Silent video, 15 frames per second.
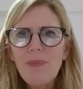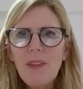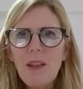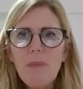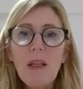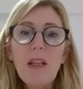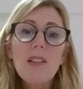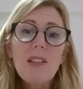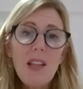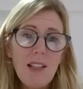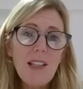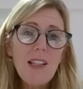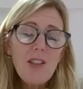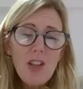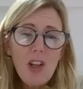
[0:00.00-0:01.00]
Because they
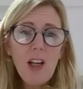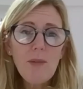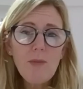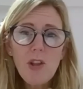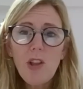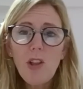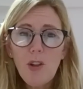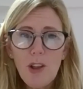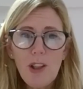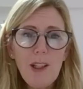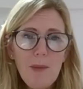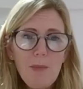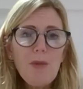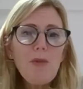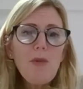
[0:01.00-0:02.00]
need time to look at
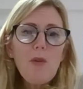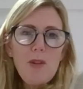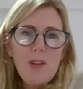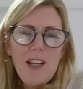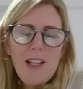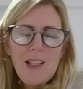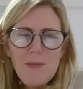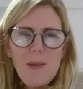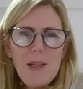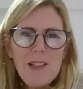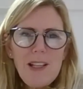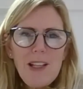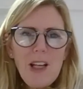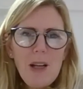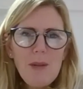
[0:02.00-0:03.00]
it before the next
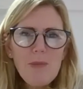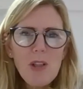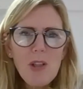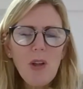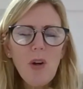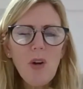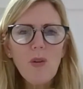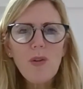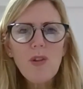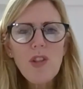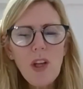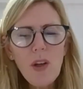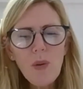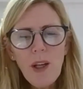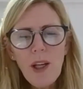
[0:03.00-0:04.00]
meeting comes along.
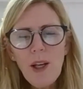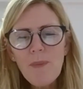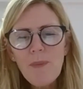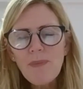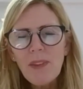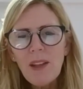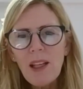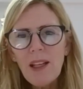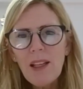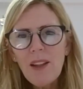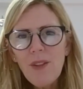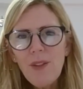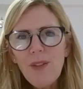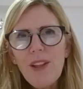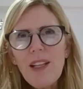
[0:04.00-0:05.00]
So
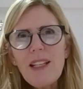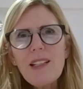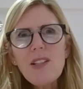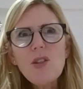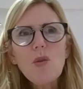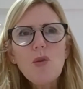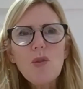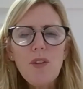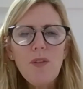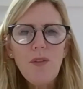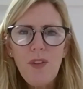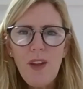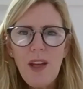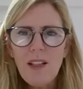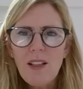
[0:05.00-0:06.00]
these sorts of
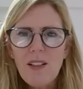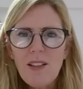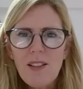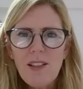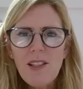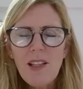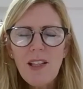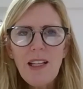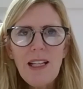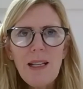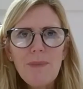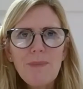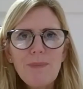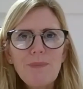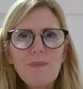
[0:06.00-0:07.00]
things
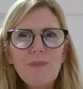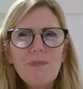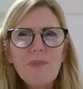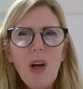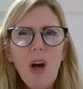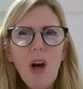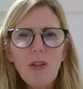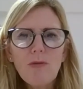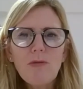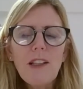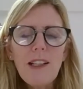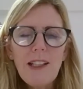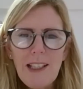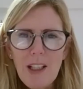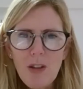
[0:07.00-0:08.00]
are
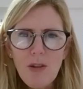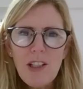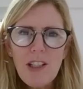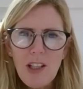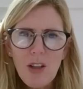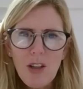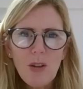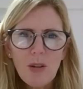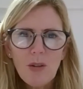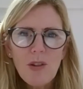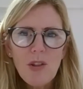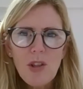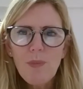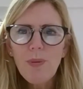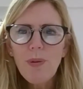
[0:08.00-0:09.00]
really critical
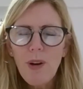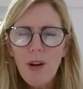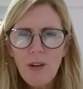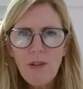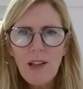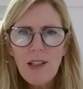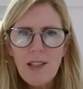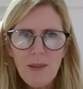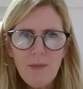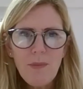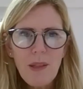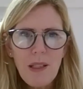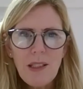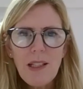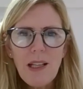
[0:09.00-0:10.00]
to progress in
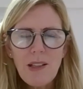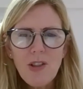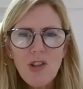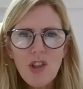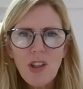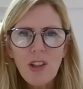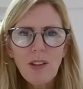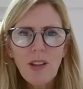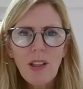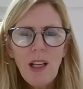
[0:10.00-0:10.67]
mediation.